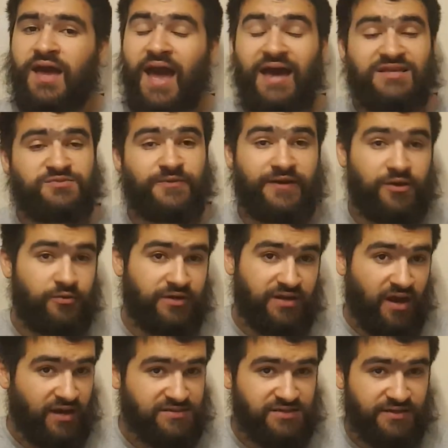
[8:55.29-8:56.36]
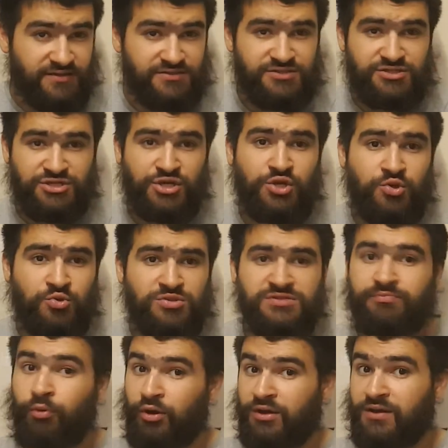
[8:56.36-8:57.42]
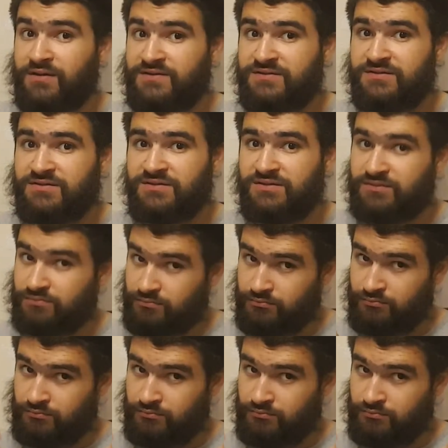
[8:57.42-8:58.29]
As we know in Darksiders 2, spoilers,